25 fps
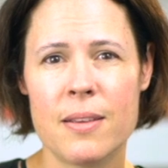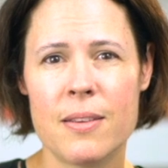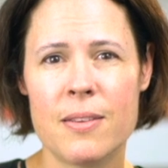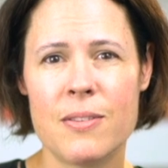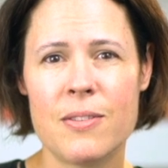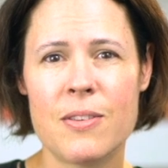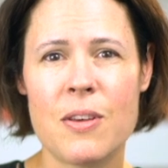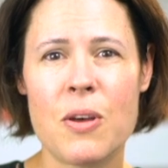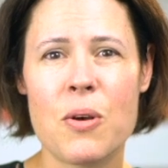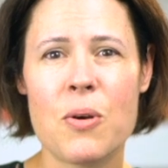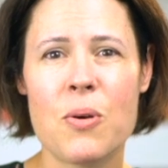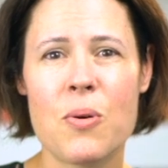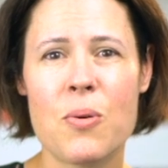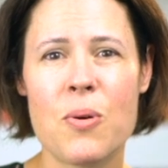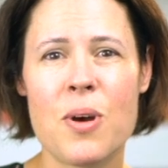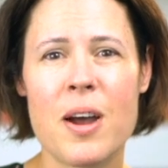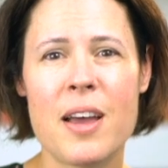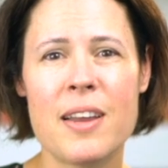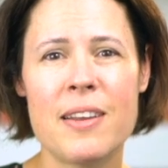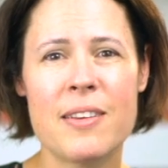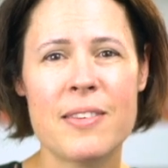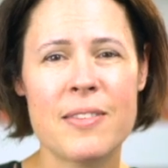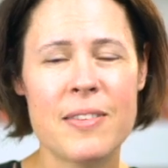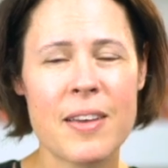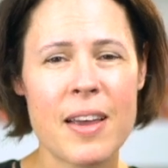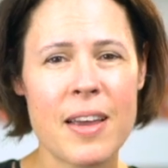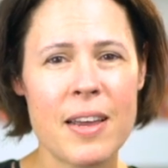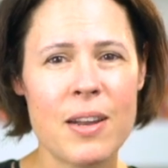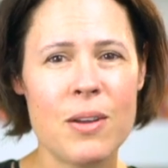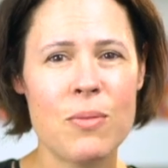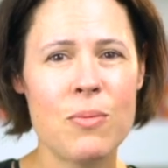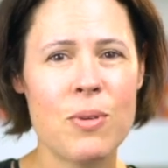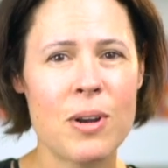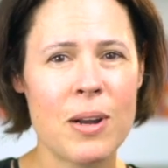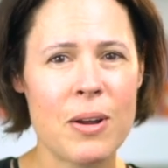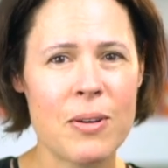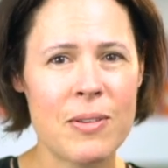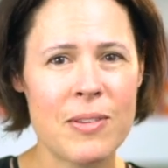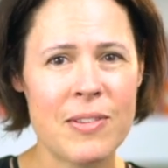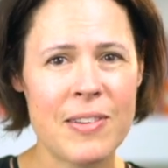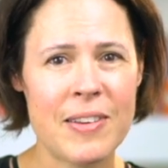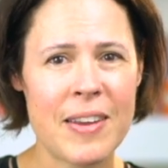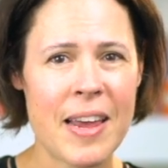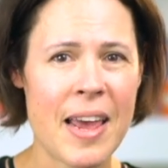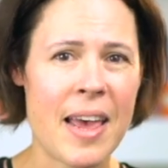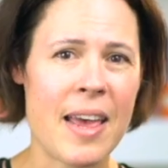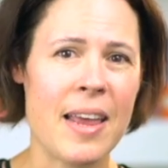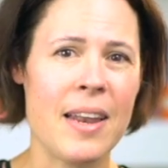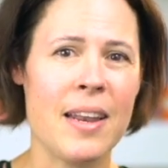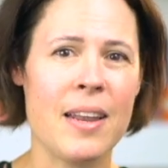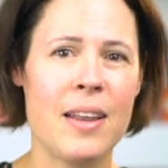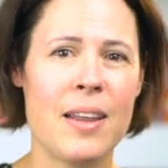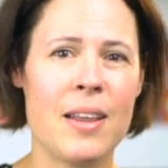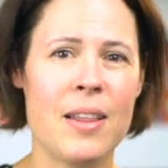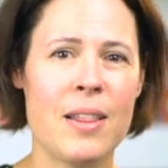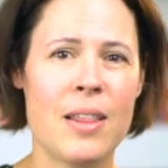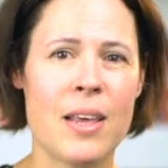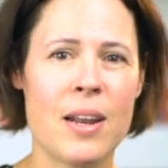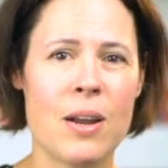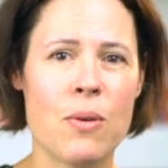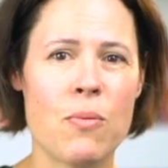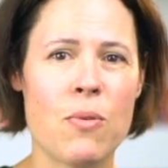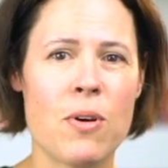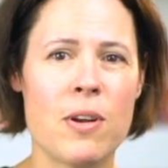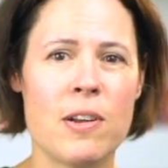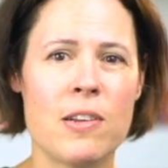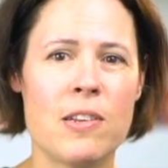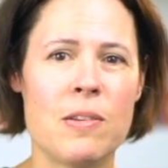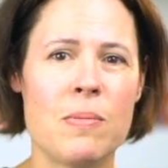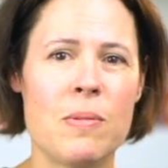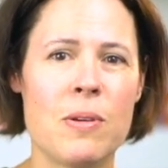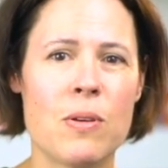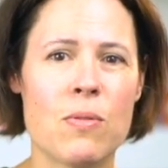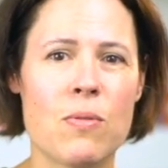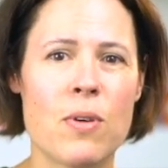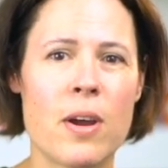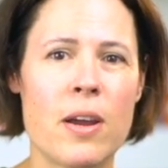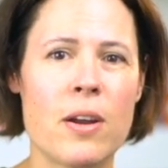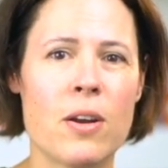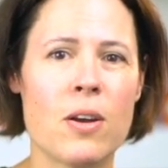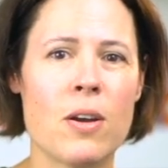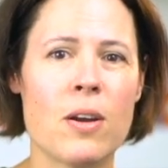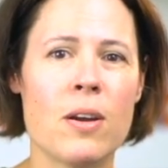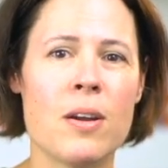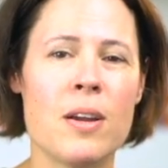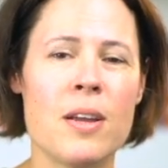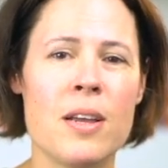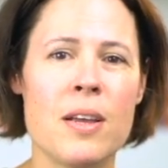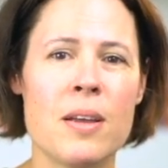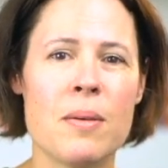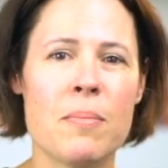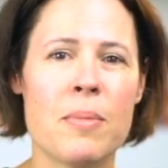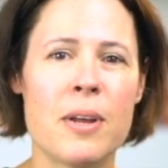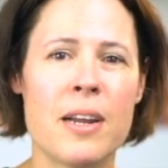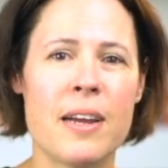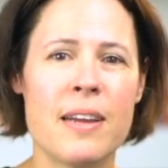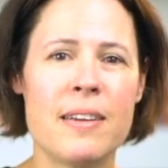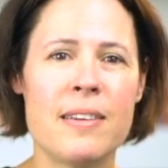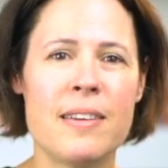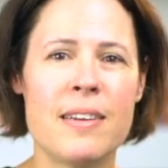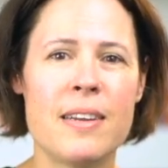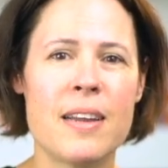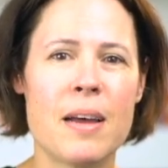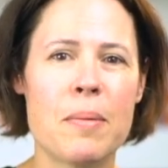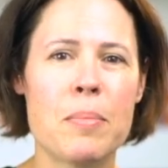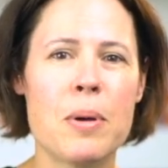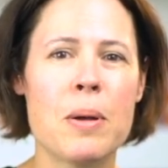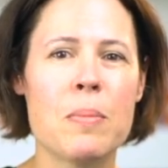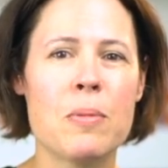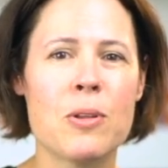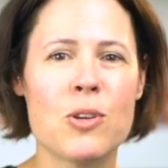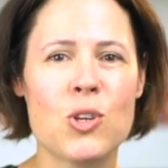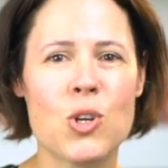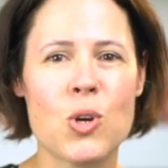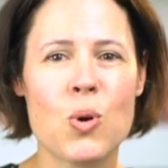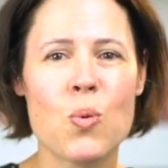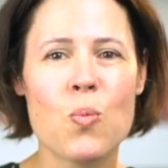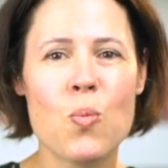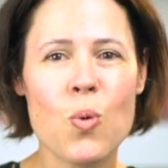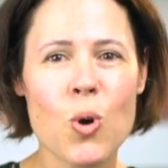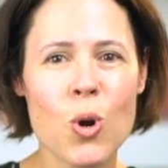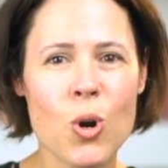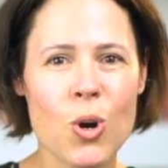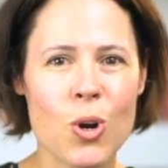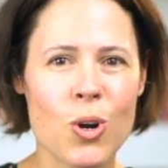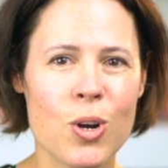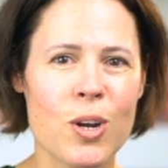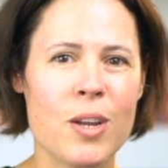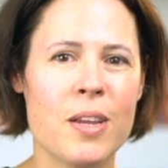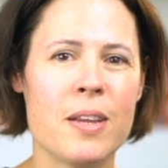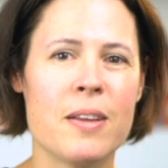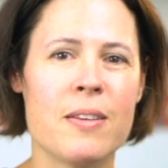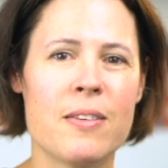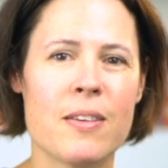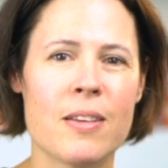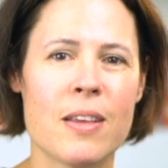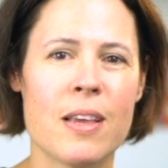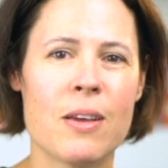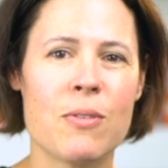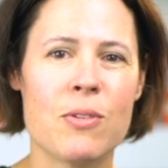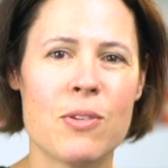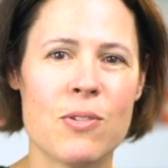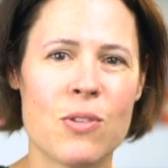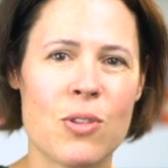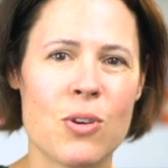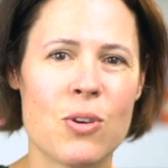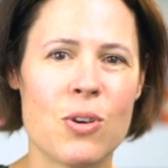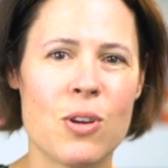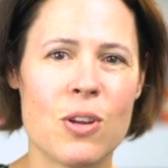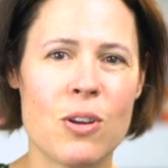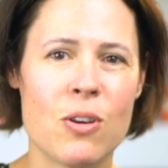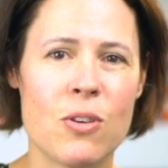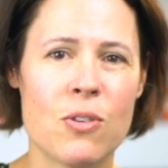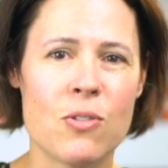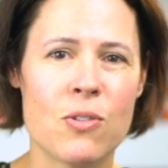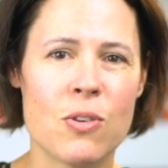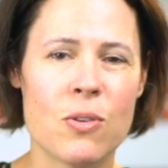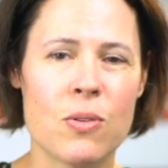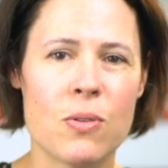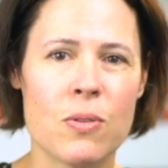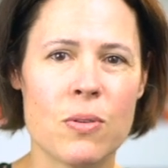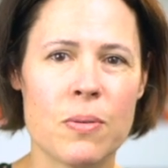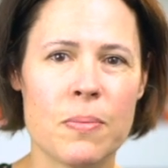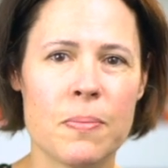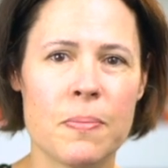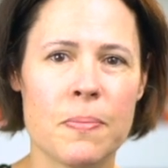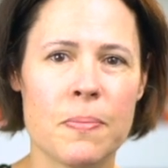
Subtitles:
So I decided when I was 10 that I wanted to be a writer, but I did not publish a word until I was 30 years old.